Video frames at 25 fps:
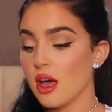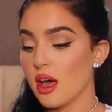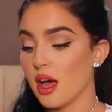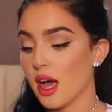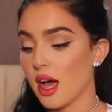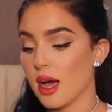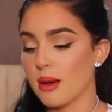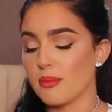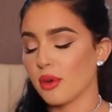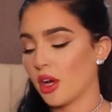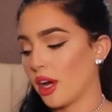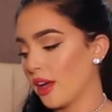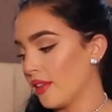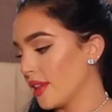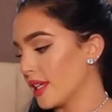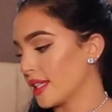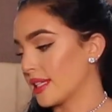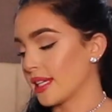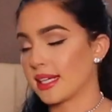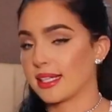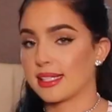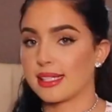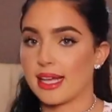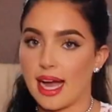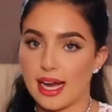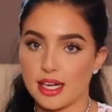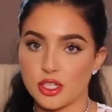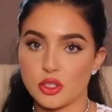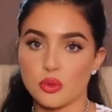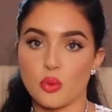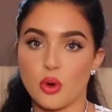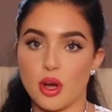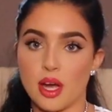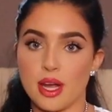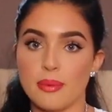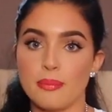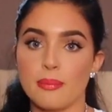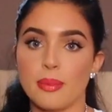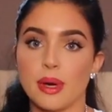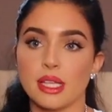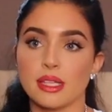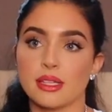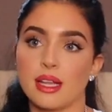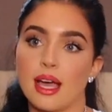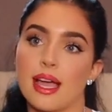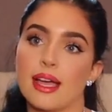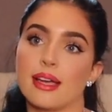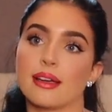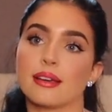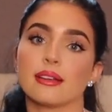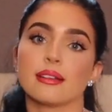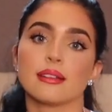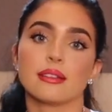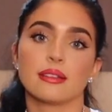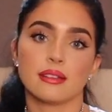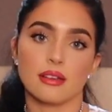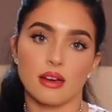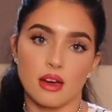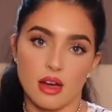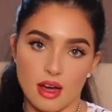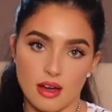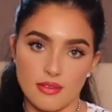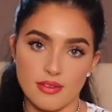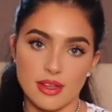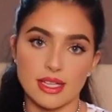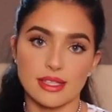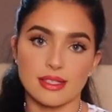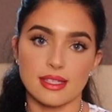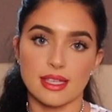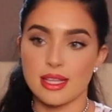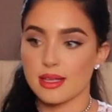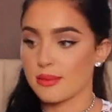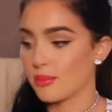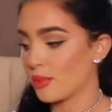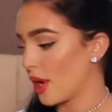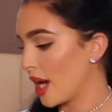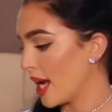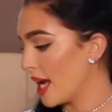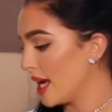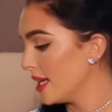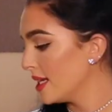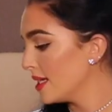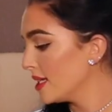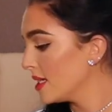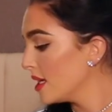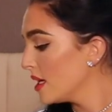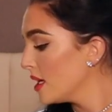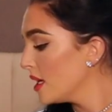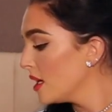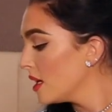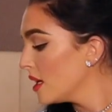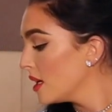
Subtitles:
Not this exact one, but like obviously the brand.